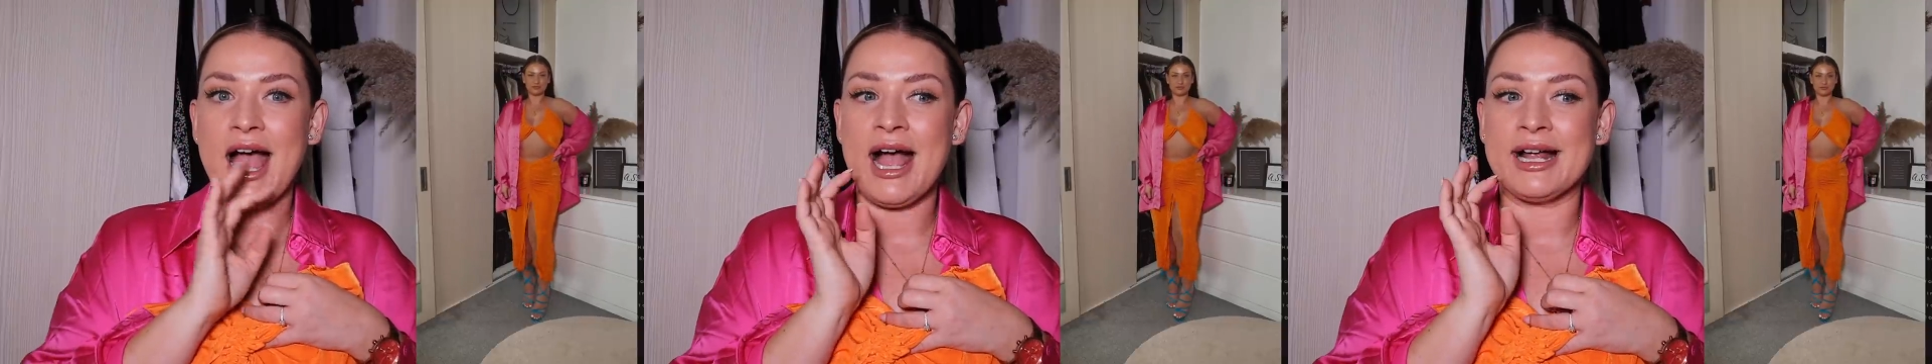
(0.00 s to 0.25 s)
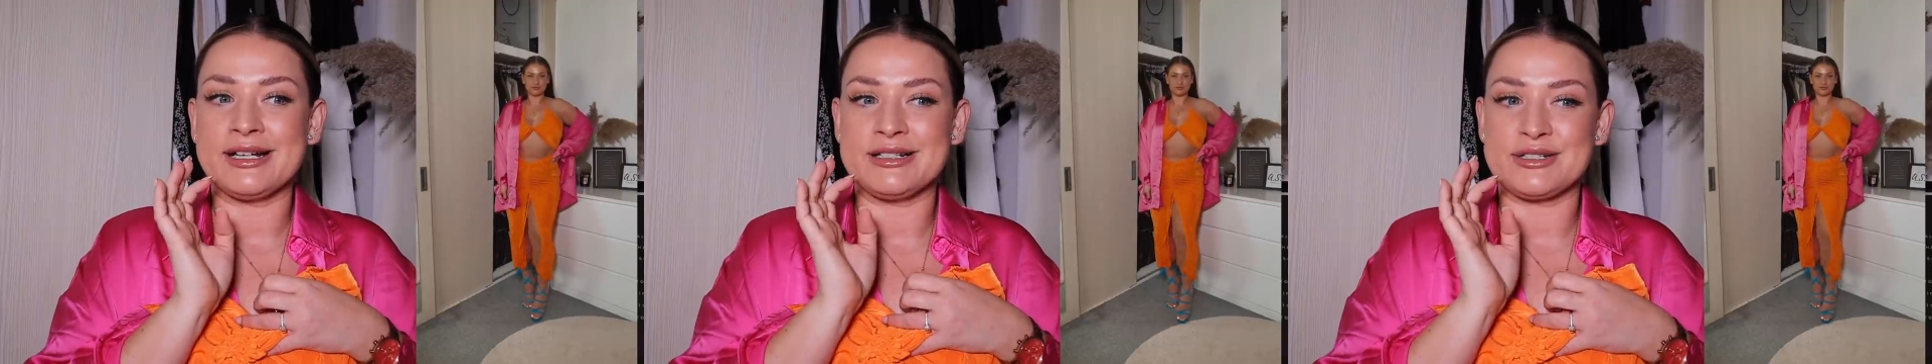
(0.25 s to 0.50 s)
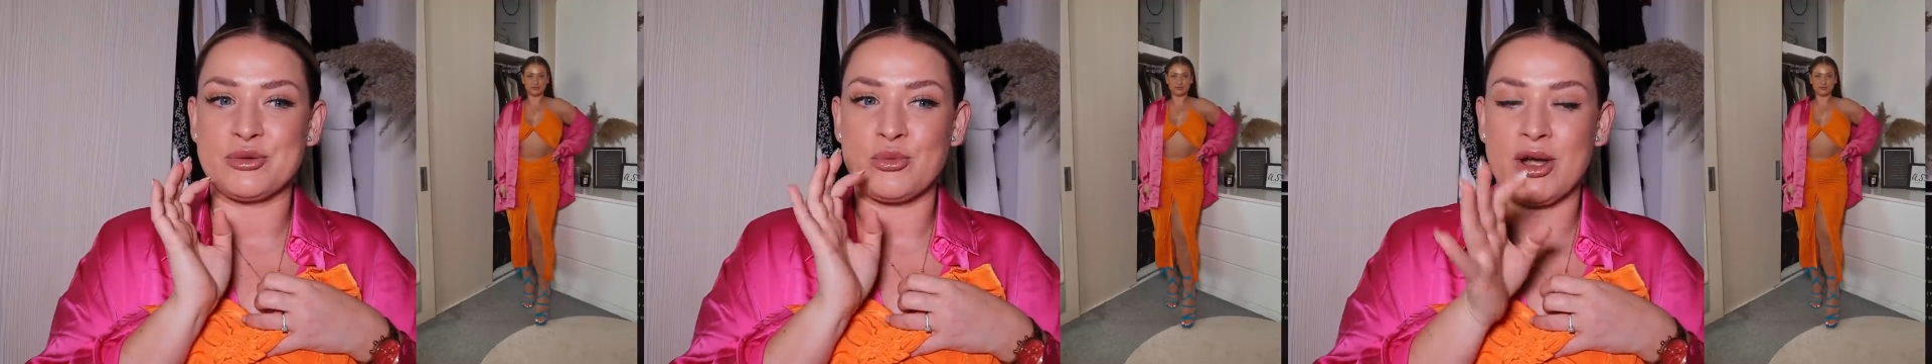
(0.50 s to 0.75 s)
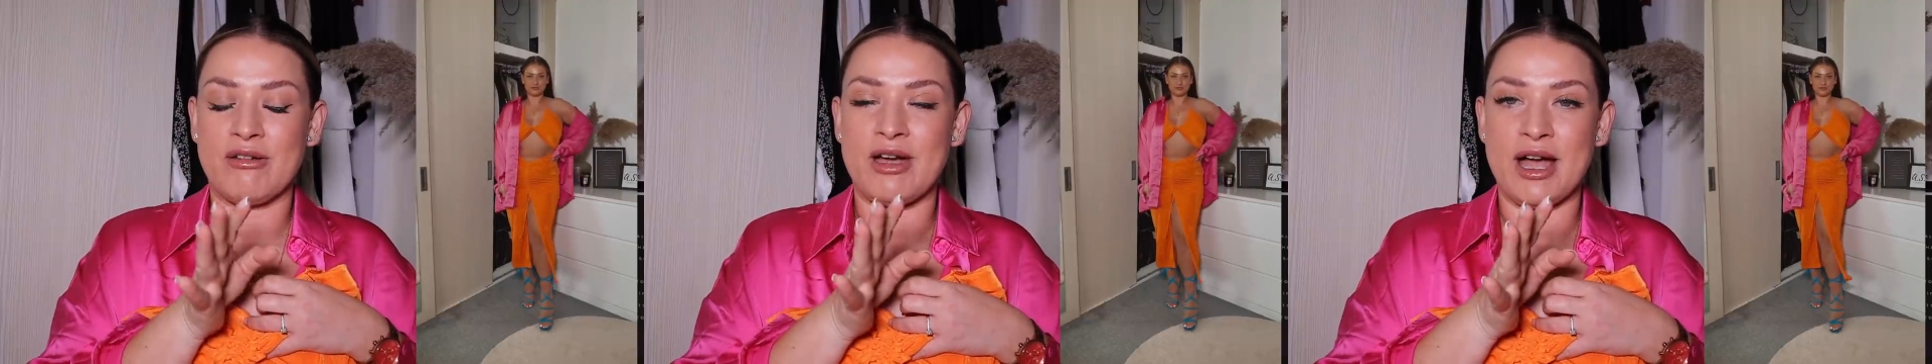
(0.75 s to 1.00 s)
and
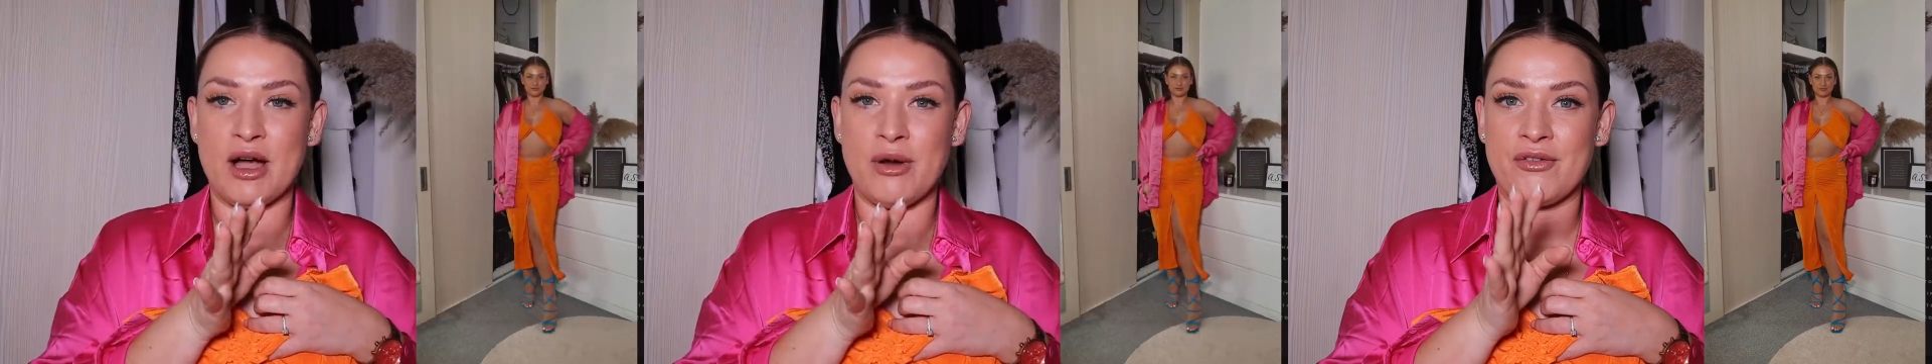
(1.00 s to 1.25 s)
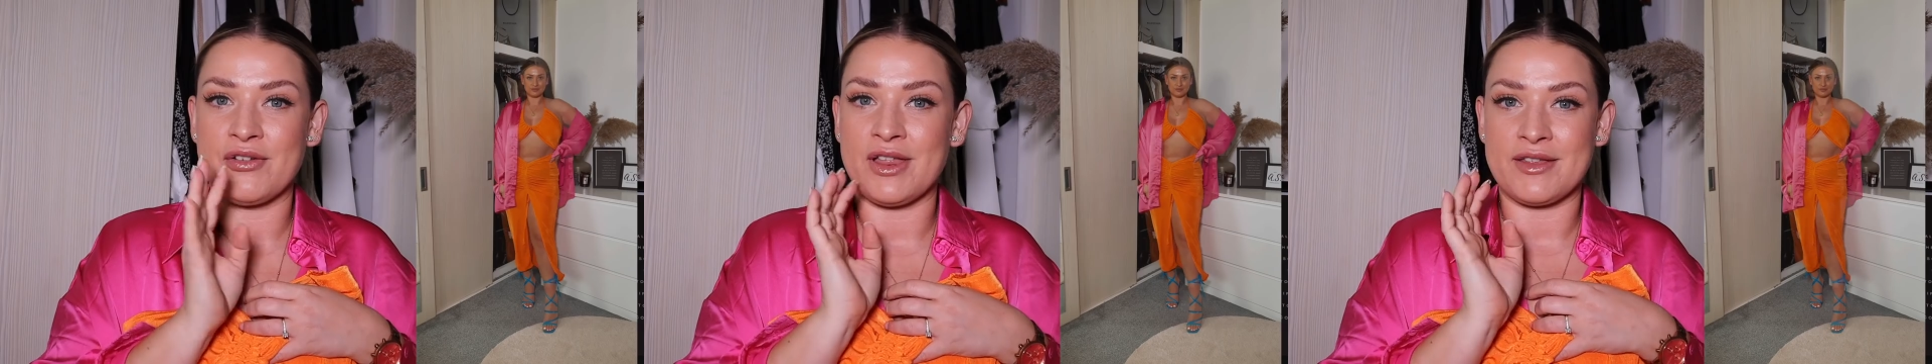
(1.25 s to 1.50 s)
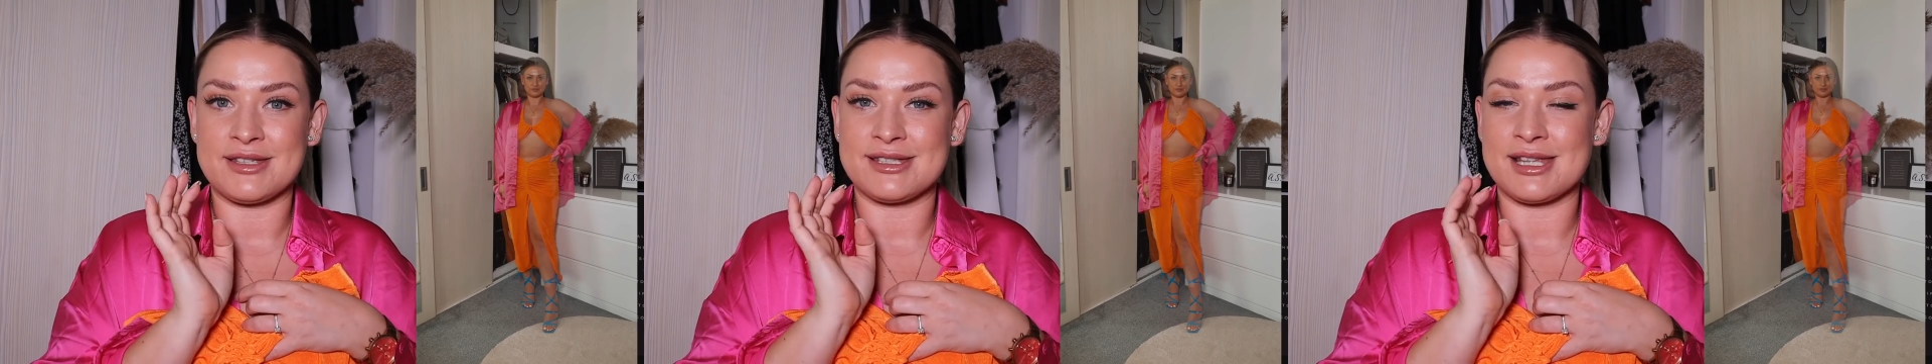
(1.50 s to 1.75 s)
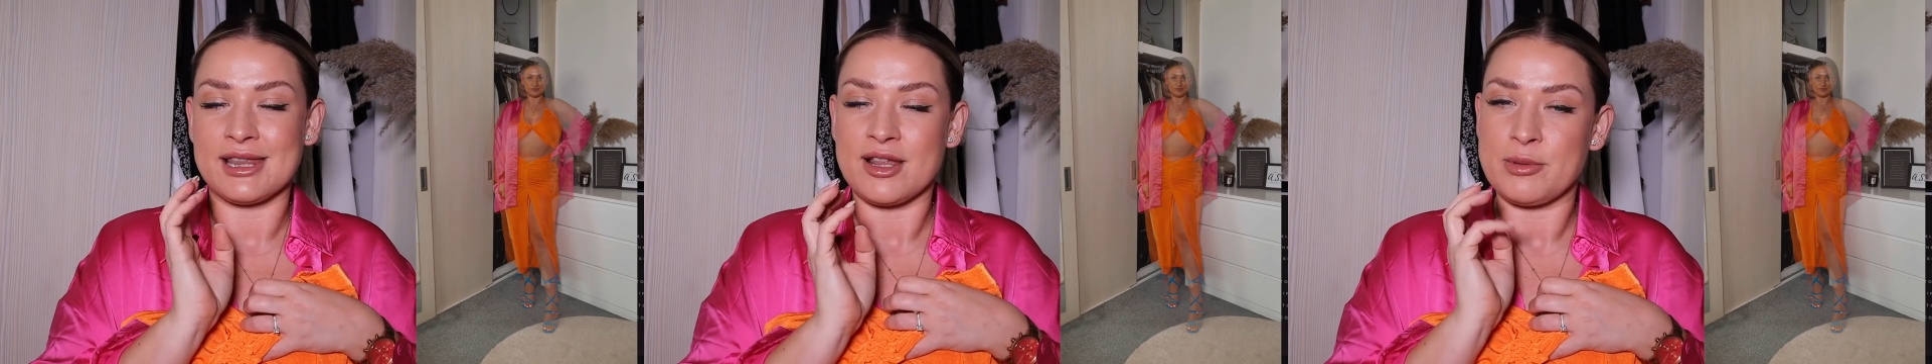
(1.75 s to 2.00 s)
wear it out. I feel like this
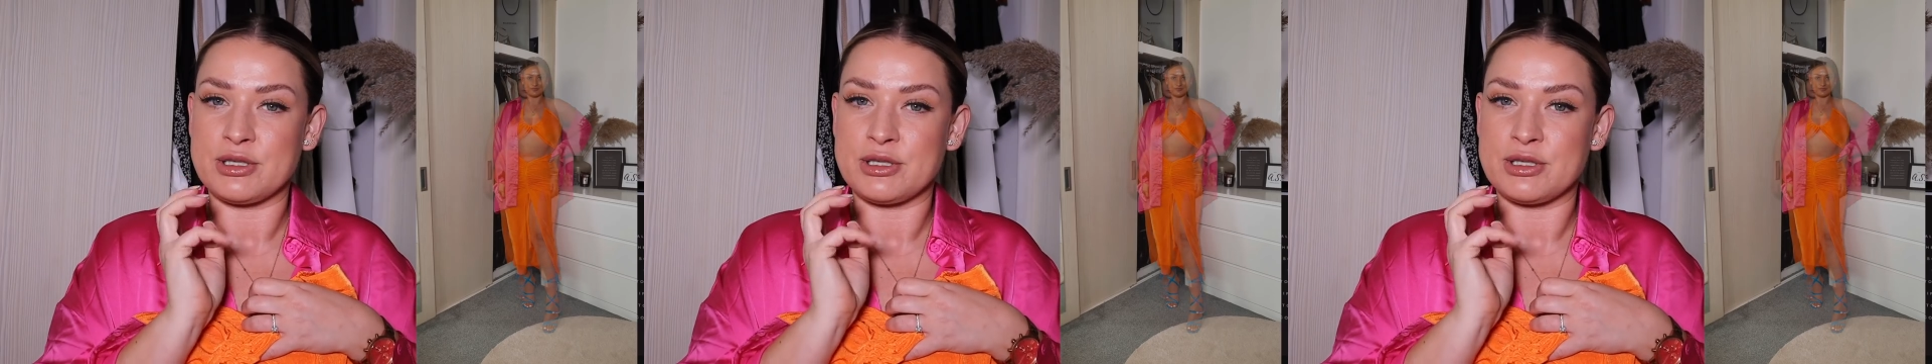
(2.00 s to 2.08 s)
is a little